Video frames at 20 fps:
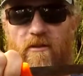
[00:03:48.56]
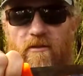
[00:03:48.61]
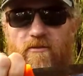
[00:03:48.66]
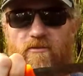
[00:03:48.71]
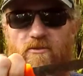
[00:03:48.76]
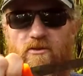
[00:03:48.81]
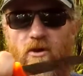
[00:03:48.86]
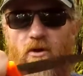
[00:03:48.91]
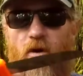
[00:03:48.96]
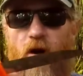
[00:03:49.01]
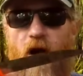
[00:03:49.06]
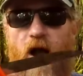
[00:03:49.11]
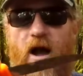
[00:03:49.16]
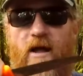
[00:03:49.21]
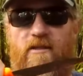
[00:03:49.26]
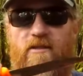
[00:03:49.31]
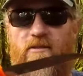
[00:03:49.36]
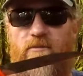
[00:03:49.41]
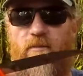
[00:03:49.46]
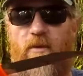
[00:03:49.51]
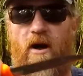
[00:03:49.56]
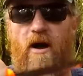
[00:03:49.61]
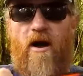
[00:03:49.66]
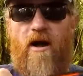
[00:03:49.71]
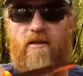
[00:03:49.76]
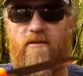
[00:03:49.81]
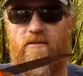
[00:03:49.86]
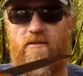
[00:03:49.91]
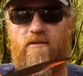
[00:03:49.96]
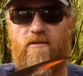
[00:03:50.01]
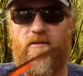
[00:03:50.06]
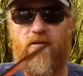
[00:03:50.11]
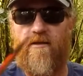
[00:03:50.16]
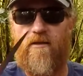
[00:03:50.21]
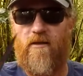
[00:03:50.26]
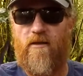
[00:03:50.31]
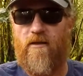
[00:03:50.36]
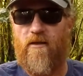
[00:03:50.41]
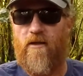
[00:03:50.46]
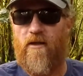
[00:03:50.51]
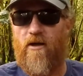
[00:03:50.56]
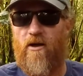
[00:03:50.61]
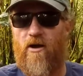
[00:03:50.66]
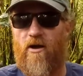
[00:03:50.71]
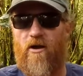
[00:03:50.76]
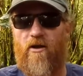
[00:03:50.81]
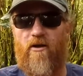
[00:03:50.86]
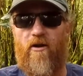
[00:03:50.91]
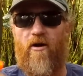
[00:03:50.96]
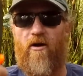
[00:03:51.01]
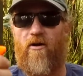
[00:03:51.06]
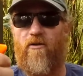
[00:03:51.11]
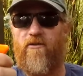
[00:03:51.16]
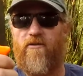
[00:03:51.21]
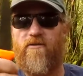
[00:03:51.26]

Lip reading: it. There's no hot spots, and all